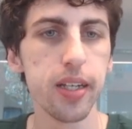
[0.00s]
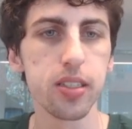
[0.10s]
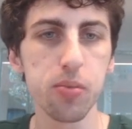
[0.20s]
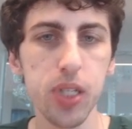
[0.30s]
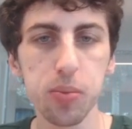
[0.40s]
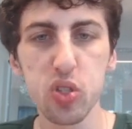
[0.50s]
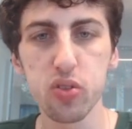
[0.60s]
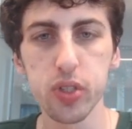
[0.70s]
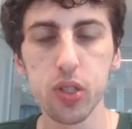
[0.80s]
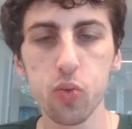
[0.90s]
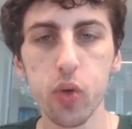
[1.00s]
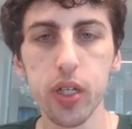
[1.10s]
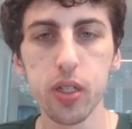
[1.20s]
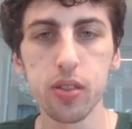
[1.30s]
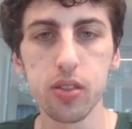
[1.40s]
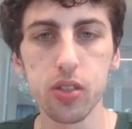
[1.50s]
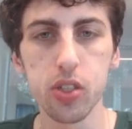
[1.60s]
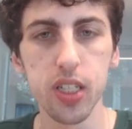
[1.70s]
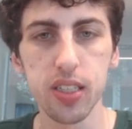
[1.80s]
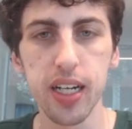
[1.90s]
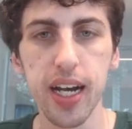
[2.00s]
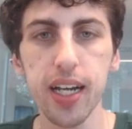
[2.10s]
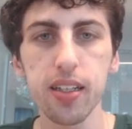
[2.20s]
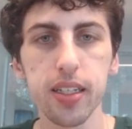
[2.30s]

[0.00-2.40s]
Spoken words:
sometimes throw 1 good attack.